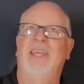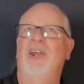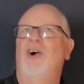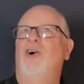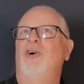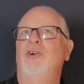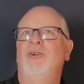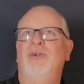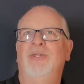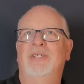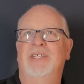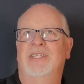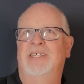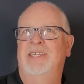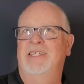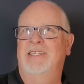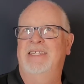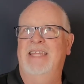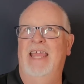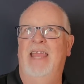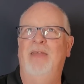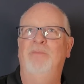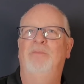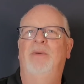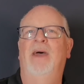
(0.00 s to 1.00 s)
They all use a
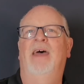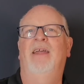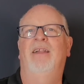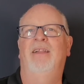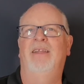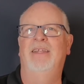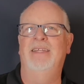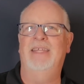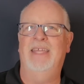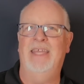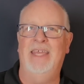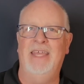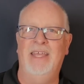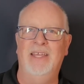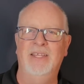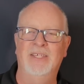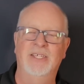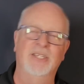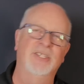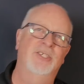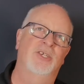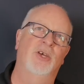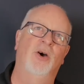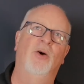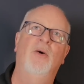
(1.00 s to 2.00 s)
sustain pedal and
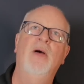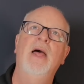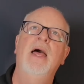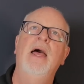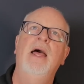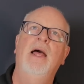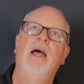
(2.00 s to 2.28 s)
keys. And so